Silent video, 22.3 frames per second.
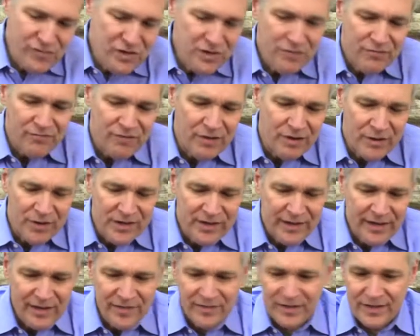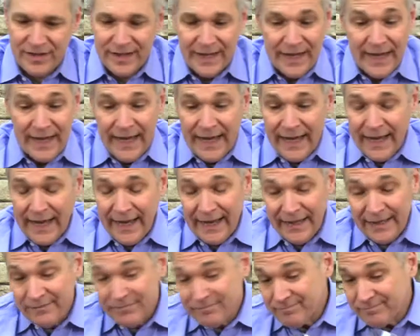Very tasty,
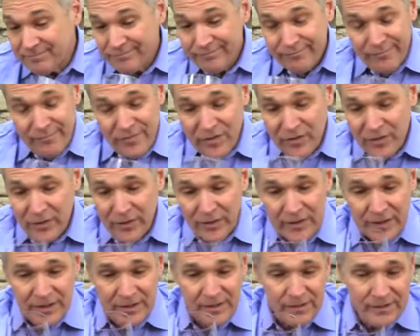and certainly